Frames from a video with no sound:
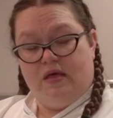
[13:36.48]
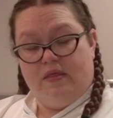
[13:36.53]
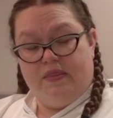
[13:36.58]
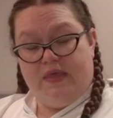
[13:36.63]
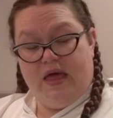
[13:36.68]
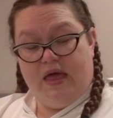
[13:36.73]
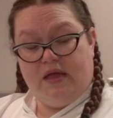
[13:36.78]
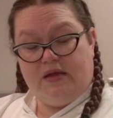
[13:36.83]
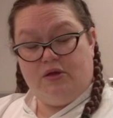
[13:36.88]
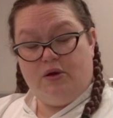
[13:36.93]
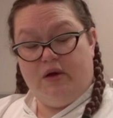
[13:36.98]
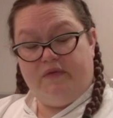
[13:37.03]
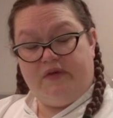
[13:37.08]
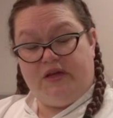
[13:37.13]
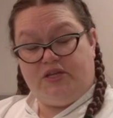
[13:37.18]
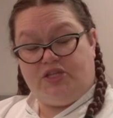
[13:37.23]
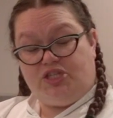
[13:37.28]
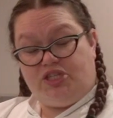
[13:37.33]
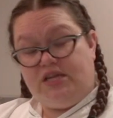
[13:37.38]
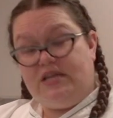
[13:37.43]
Then you have
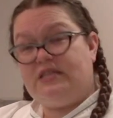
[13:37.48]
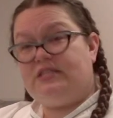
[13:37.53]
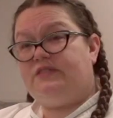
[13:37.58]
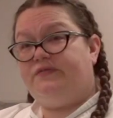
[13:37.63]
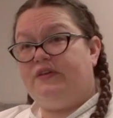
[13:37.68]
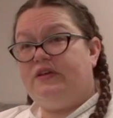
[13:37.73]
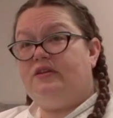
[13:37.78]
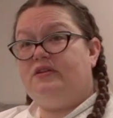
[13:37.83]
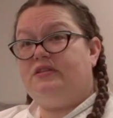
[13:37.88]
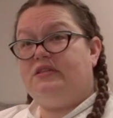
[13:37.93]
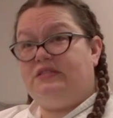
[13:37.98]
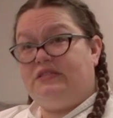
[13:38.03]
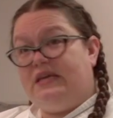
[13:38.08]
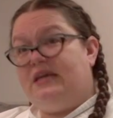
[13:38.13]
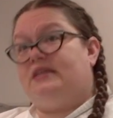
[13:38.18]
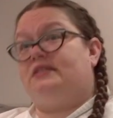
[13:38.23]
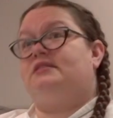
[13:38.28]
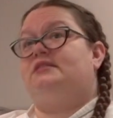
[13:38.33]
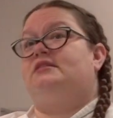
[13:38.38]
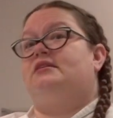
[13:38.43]
a cheese-filled
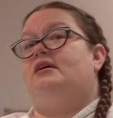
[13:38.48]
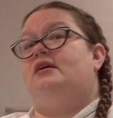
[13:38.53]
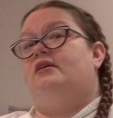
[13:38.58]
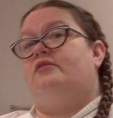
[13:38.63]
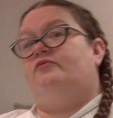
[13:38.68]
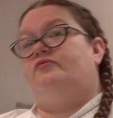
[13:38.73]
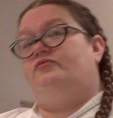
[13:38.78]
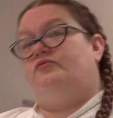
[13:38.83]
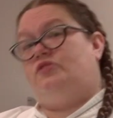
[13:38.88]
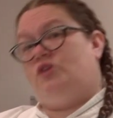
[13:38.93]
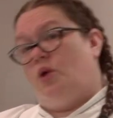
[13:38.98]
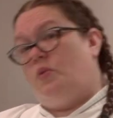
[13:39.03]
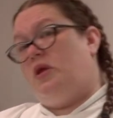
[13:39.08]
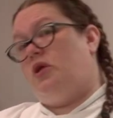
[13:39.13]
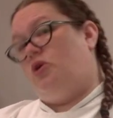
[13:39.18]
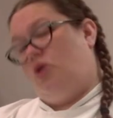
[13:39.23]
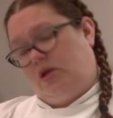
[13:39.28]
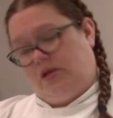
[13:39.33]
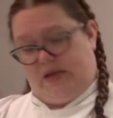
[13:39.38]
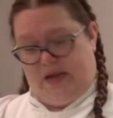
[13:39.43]
disc of doughy
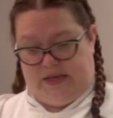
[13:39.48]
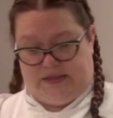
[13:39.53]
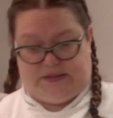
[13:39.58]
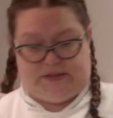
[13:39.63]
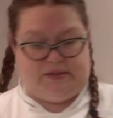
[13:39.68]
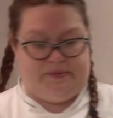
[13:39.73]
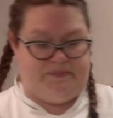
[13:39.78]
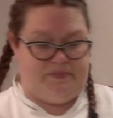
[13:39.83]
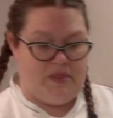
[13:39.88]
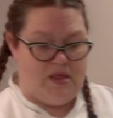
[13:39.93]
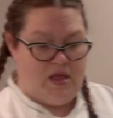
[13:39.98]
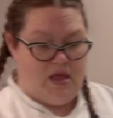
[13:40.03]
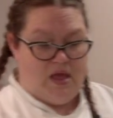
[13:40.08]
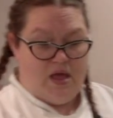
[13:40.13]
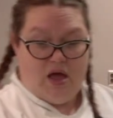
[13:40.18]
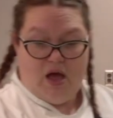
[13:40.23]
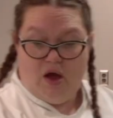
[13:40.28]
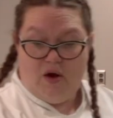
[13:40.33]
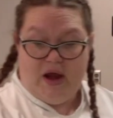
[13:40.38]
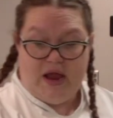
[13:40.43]
goodness.
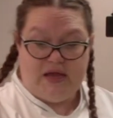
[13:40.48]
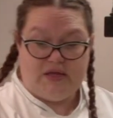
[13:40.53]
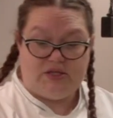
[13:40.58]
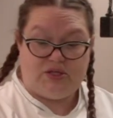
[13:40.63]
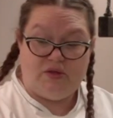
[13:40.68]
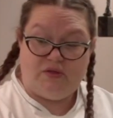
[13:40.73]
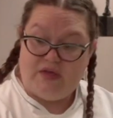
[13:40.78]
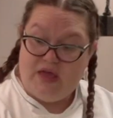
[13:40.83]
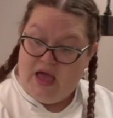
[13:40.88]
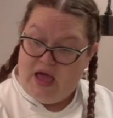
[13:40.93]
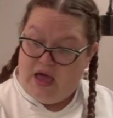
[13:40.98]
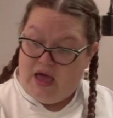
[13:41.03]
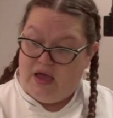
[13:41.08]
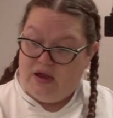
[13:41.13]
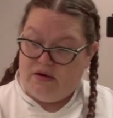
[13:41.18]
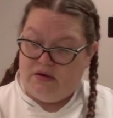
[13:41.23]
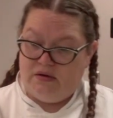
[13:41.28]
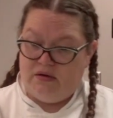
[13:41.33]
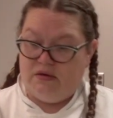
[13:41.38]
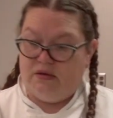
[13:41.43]
All right, so
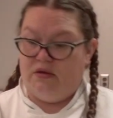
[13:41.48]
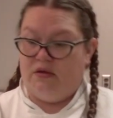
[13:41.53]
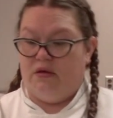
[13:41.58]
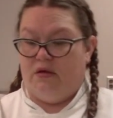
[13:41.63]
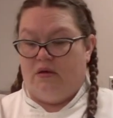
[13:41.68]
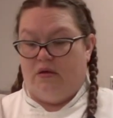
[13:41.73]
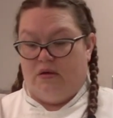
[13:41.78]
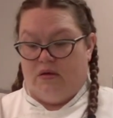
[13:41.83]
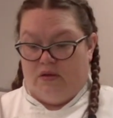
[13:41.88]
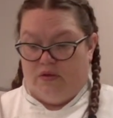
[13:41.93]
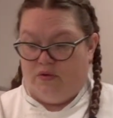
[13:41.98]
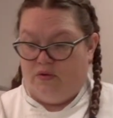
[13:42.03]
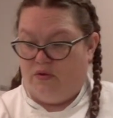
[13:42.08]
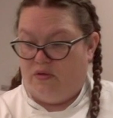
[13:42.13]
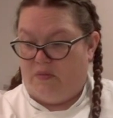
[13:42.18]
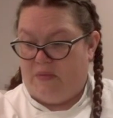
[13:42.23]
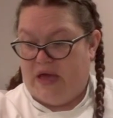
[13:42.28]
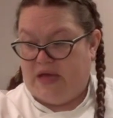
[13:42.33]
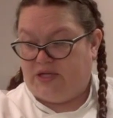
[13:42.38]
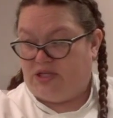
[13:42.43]
then, through
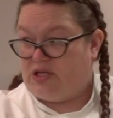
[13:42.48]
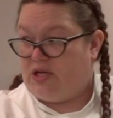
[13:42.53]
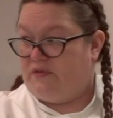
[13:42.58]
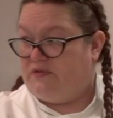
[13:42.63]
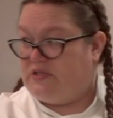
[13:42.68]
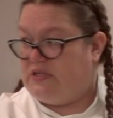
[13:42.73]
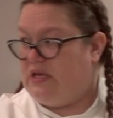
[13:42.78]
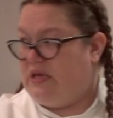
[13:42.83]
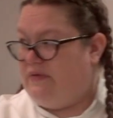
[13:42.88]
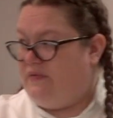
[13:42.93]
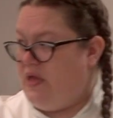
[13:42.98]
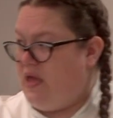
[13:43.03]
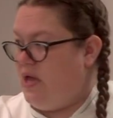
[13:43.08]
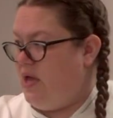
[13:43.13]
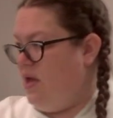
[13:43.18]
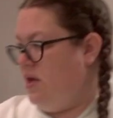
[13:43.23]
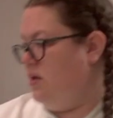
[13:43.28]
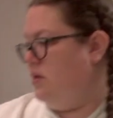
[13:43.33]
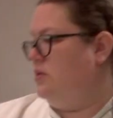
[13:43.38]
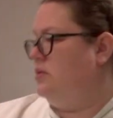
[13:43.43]
the magic of
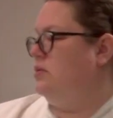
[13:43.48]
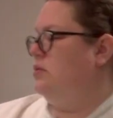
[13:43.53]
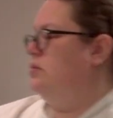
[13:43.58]
TV,